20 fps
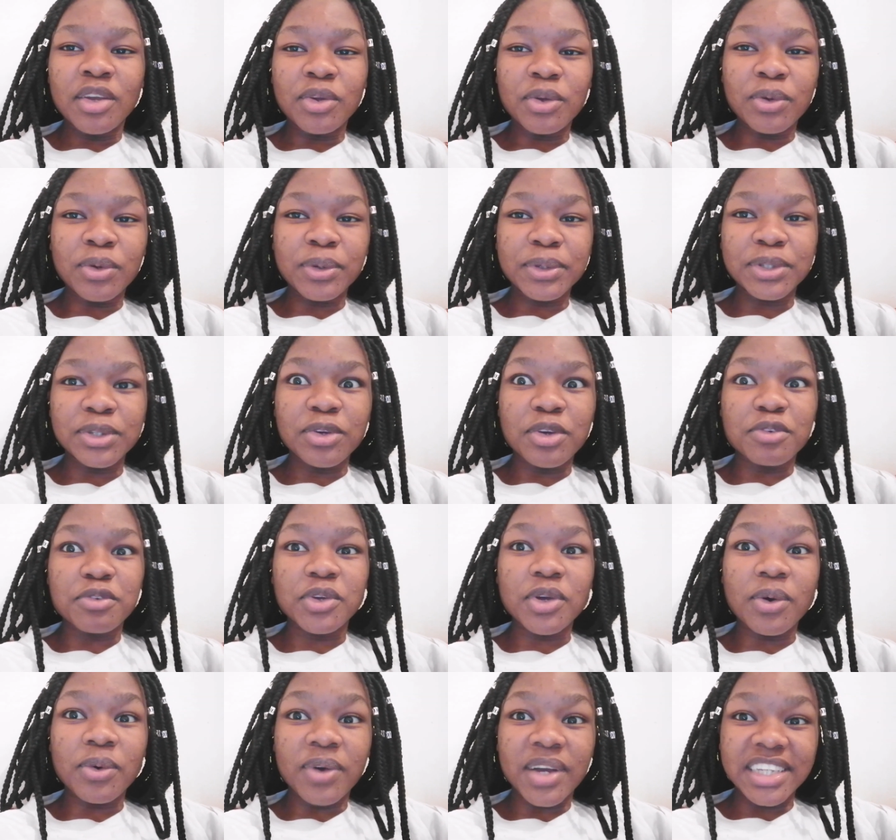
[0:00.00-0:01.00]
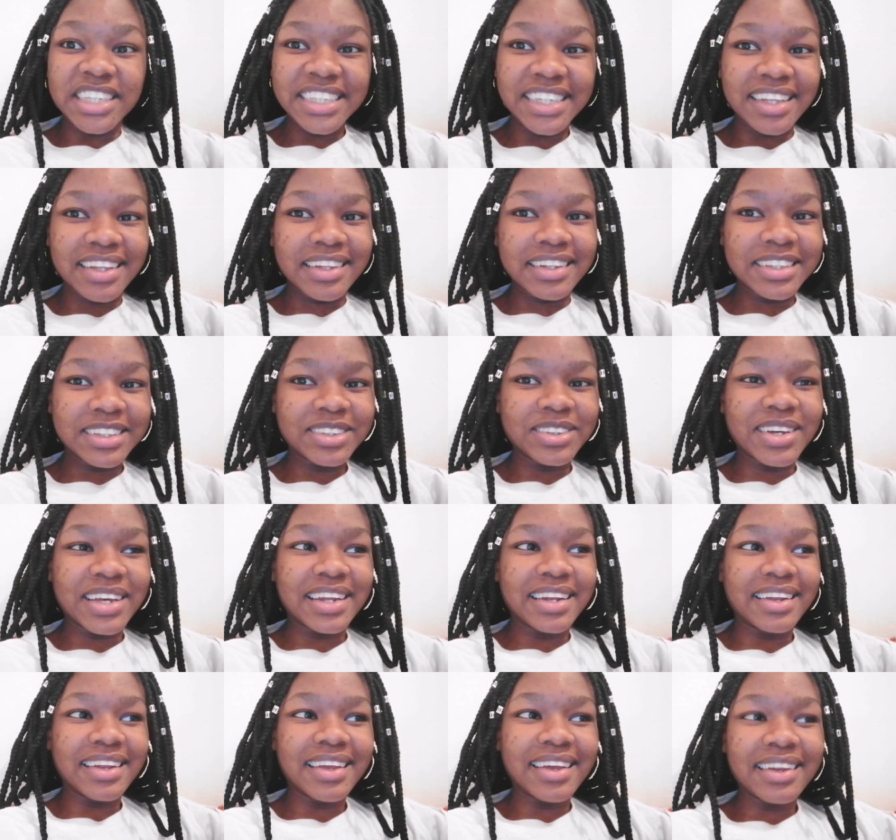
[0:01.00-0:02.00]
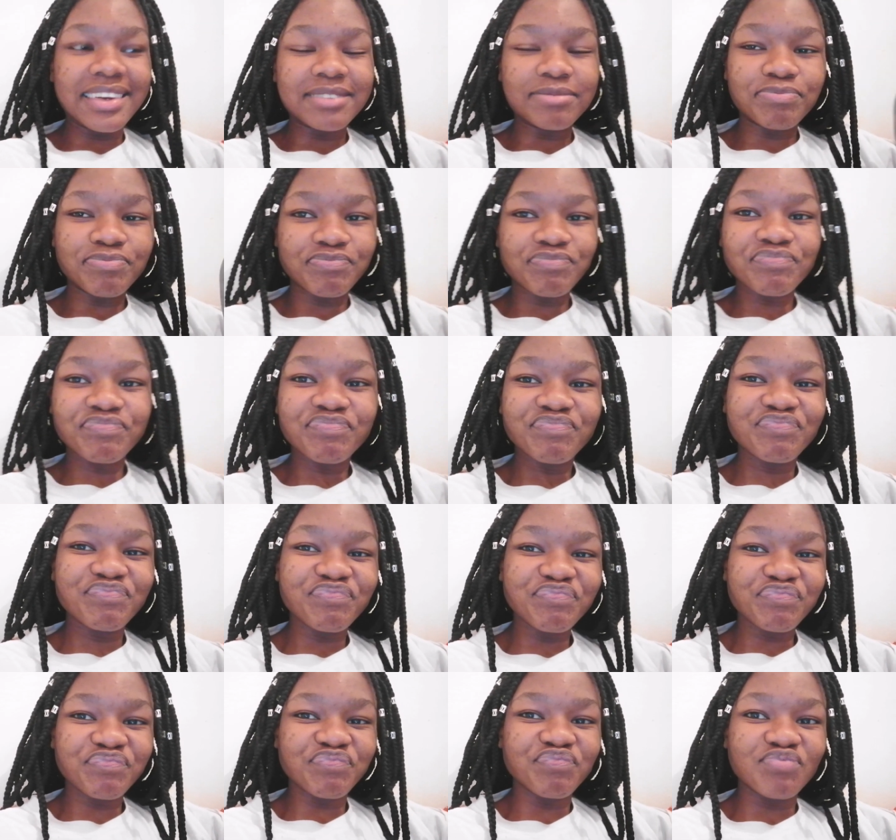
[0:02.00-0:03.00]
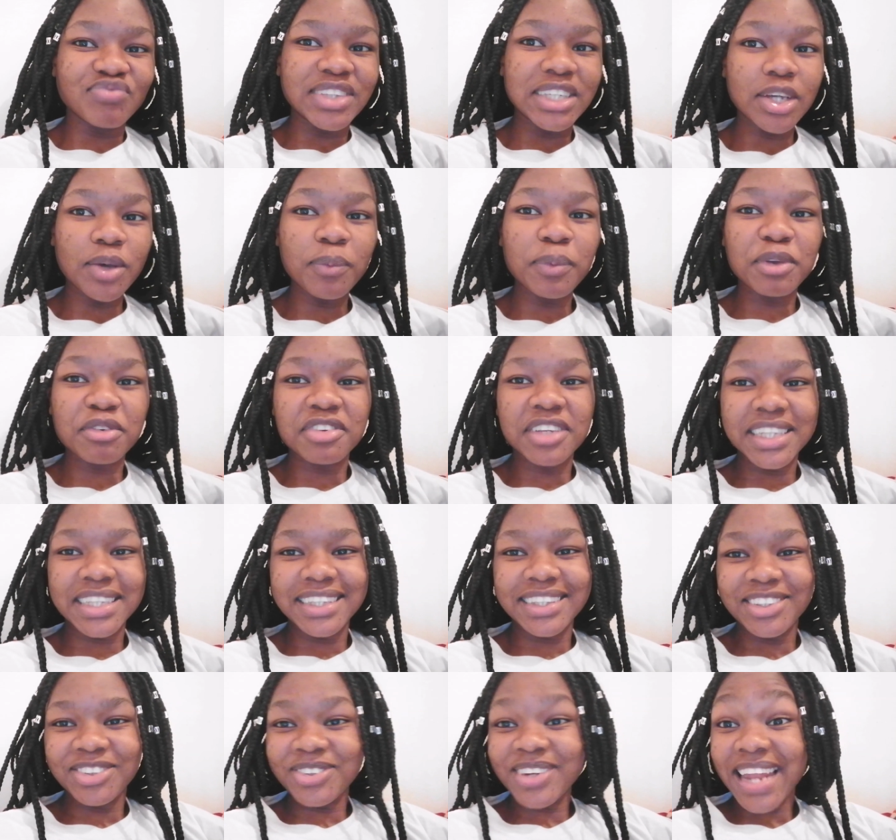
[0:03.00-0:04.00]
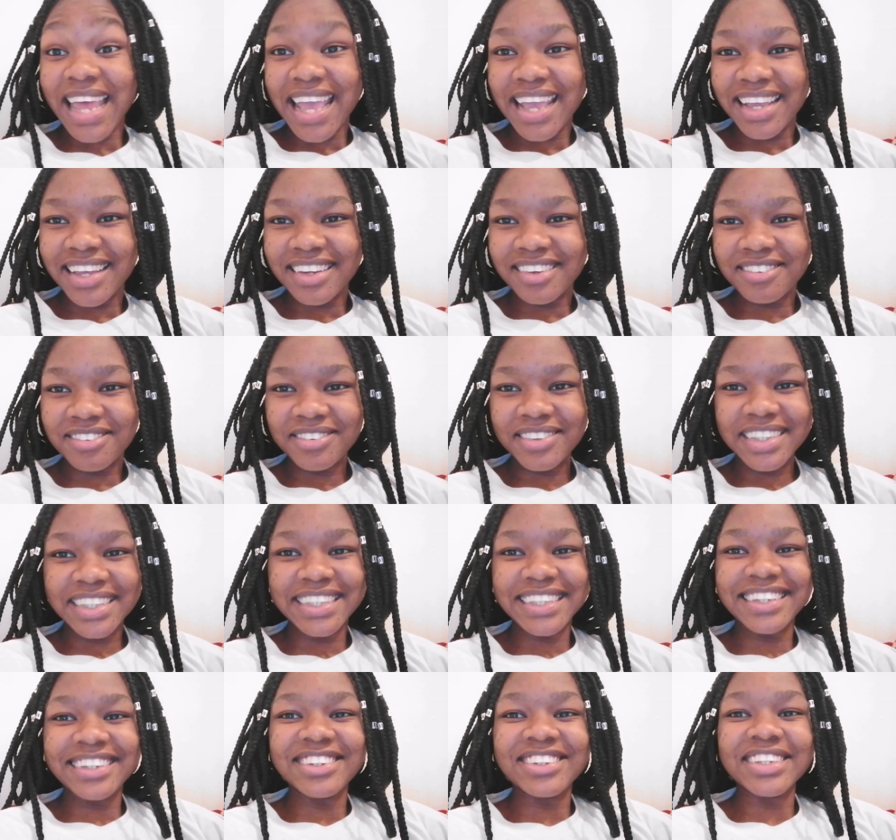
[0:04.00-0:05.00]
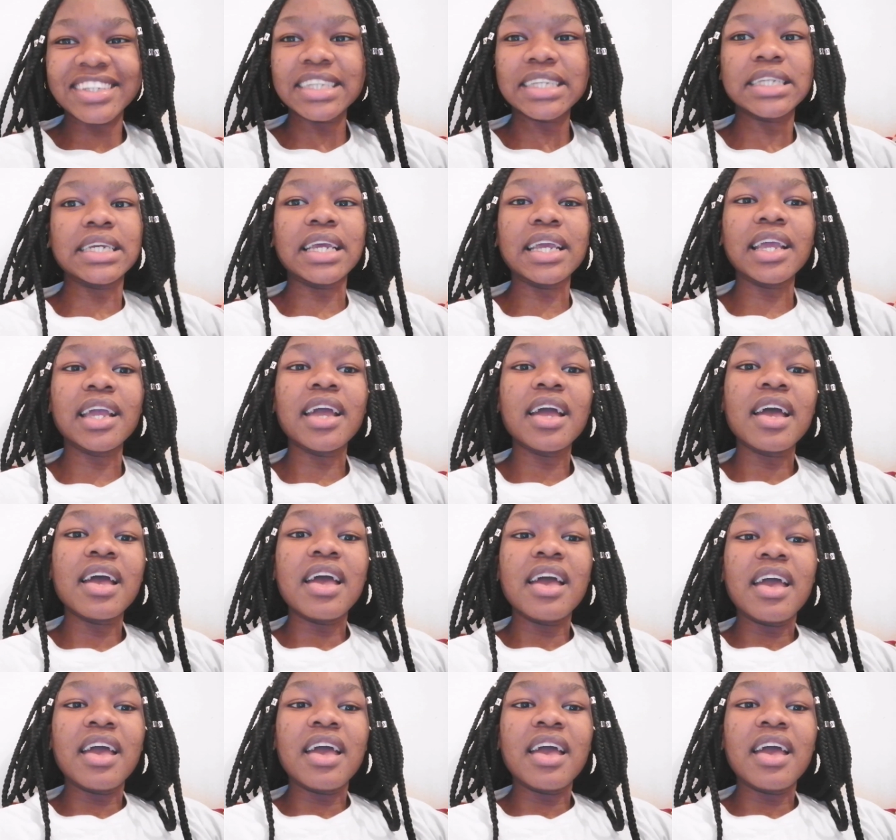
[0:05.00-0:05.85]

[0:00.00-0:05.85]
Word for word: you know so if you're watching this one then hmm, tell me if it, you like it if it's interesting